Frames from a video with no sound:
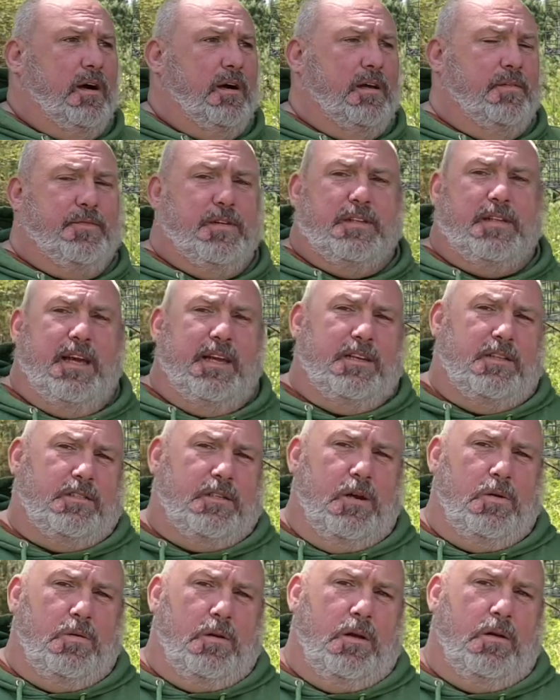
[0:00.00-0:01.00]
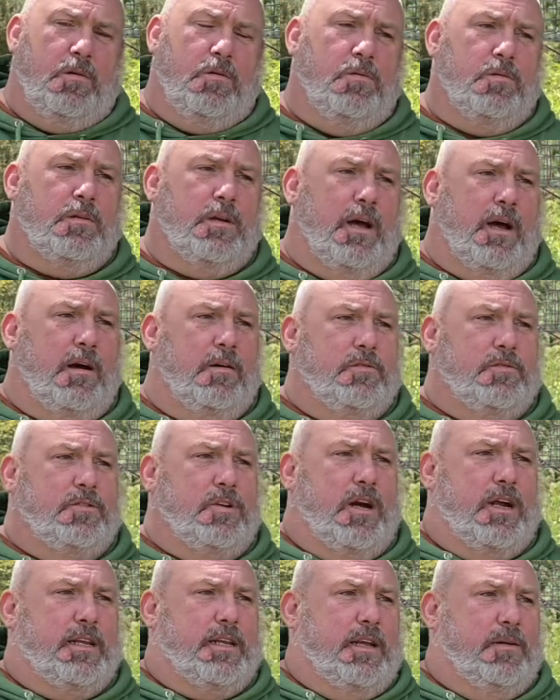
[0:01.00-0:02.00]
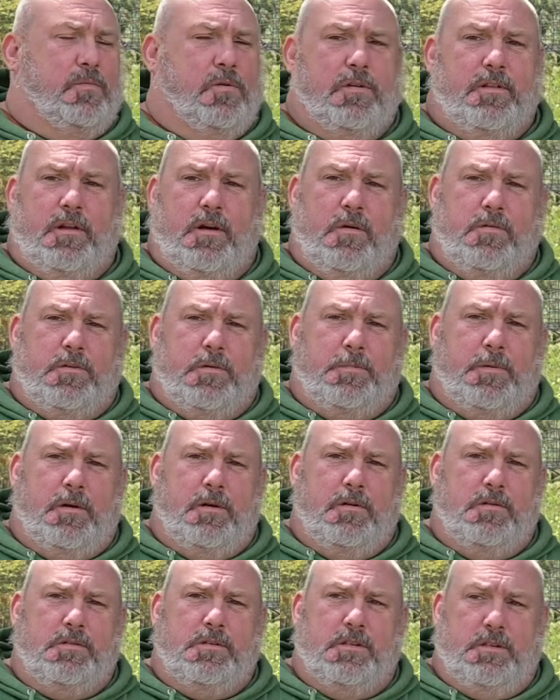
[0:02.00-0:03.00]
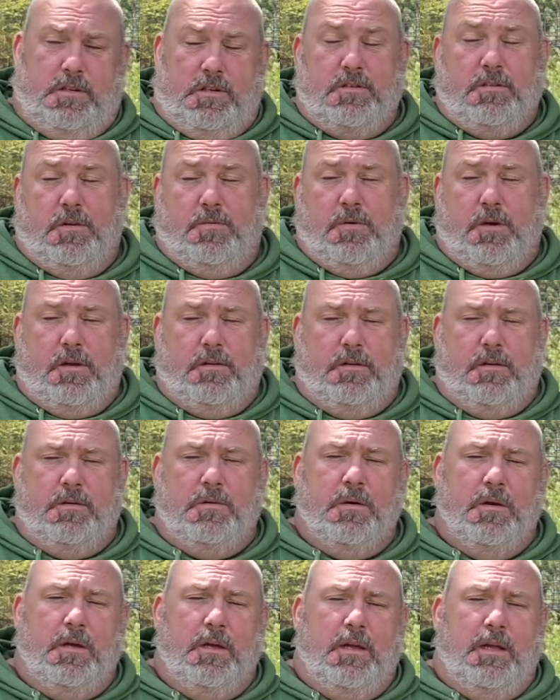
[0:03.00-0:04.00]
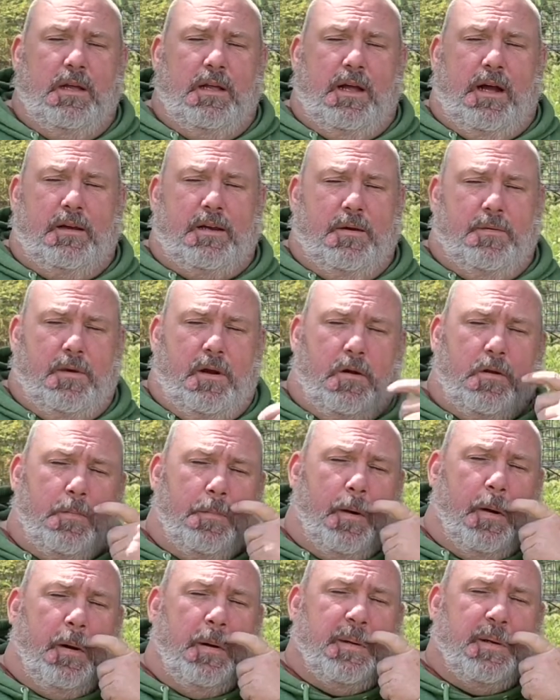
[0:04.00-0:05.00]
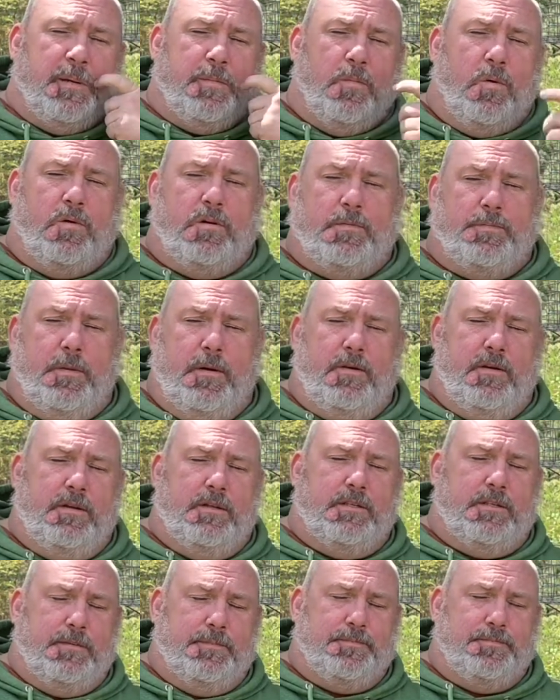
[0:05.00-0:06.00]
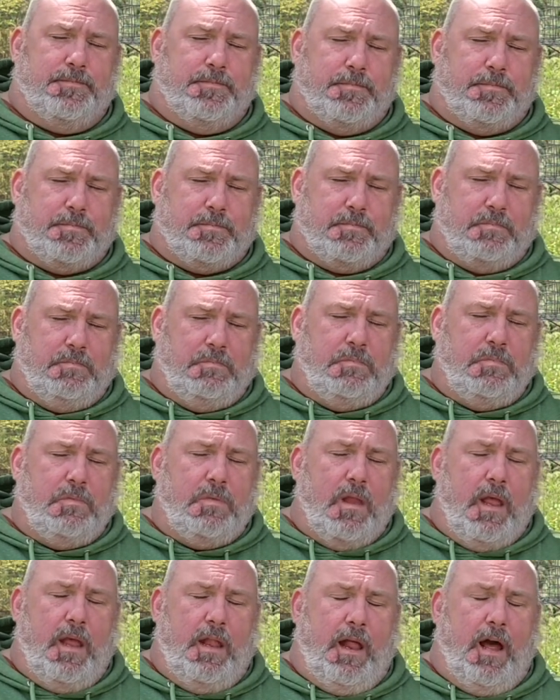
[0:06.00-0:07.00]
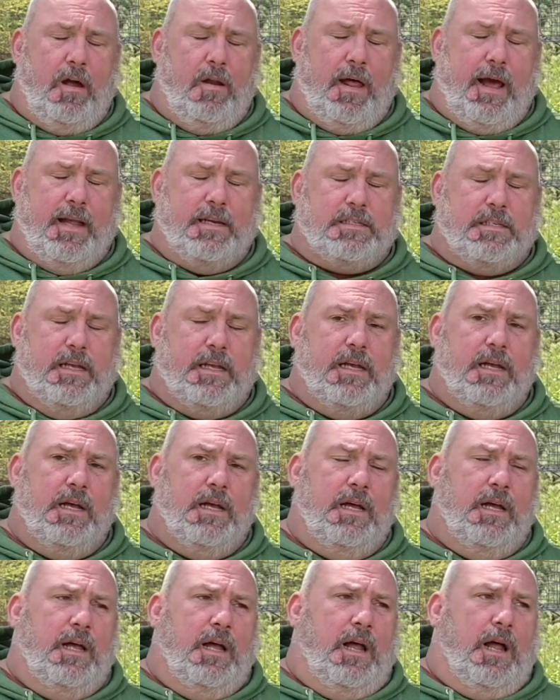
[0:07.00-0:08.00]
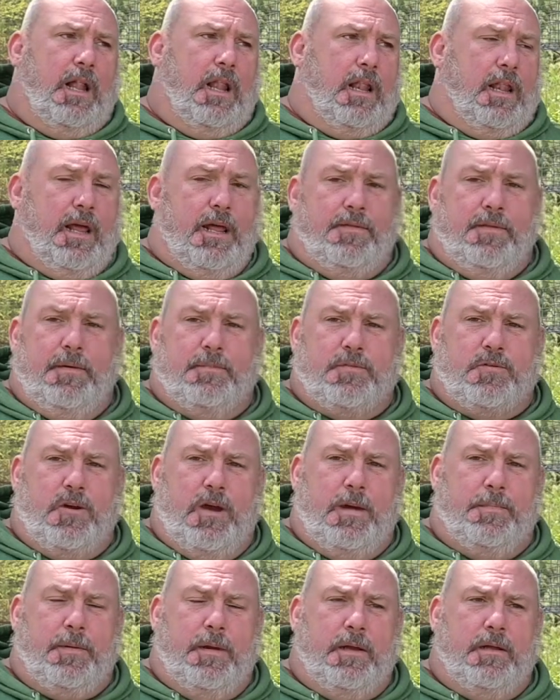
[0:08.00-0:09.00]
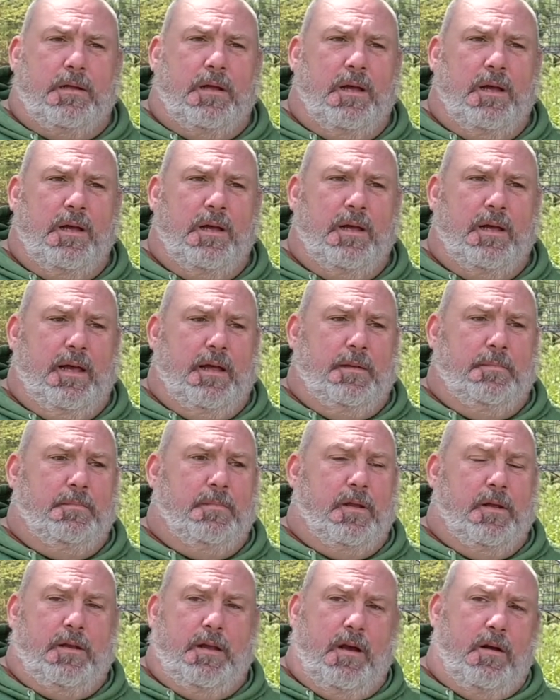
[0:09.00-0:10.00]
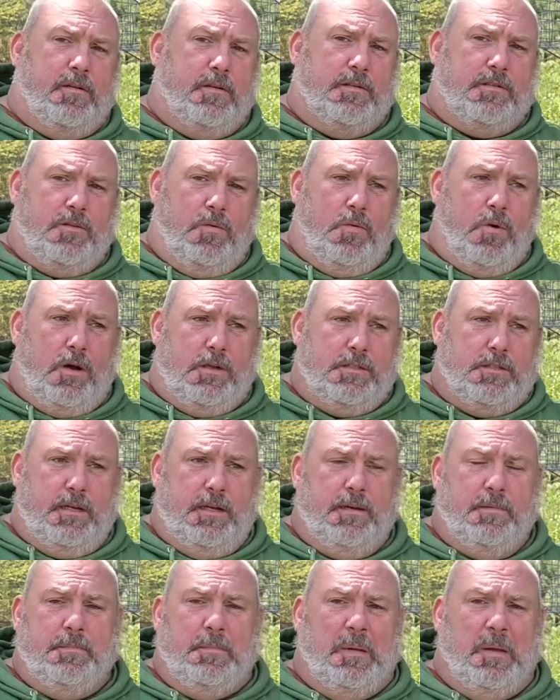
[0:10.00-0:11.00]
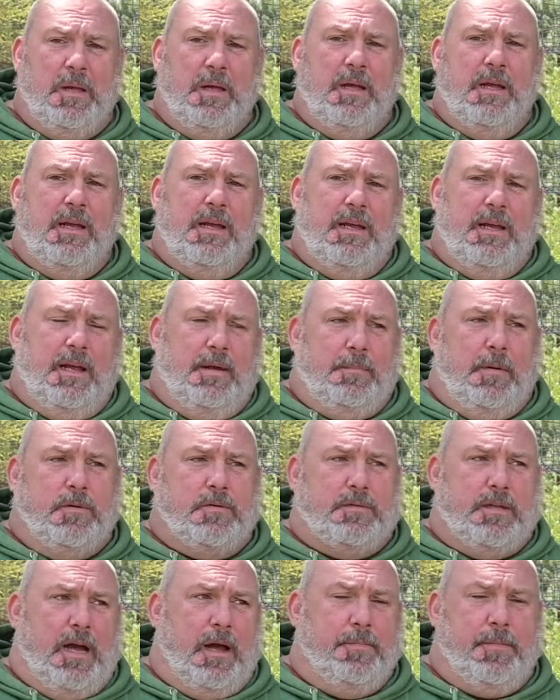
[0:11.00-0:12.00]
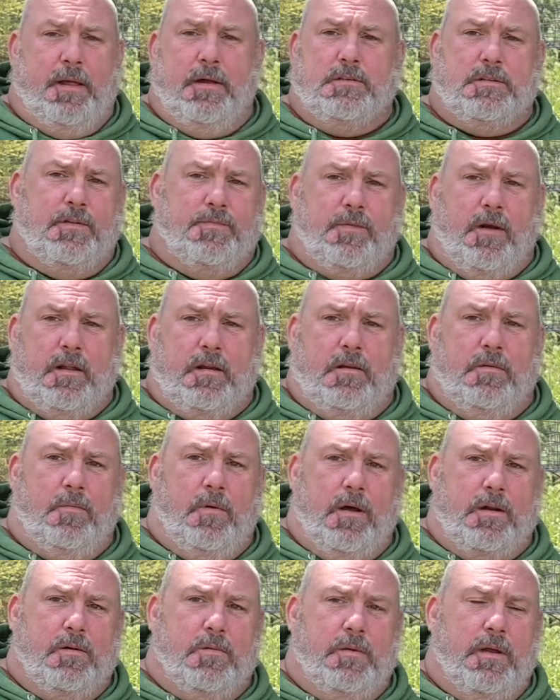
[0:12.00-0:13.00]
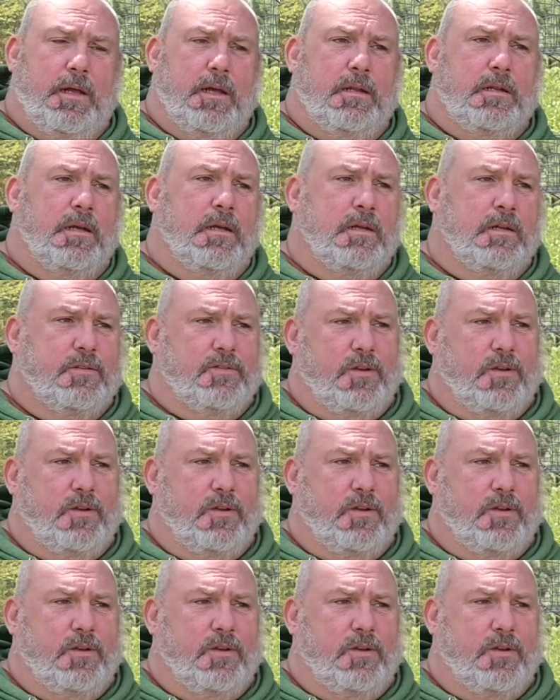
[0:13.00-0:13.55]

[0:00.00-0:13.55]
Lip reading: If it takes too long, I'll try to get one of the older birds. Usually what I do, I'll get one of the older birds that's more experienced, and I'll actually let them trap in, and the young ones will watch them. And most of the time they'll just follow them right on in.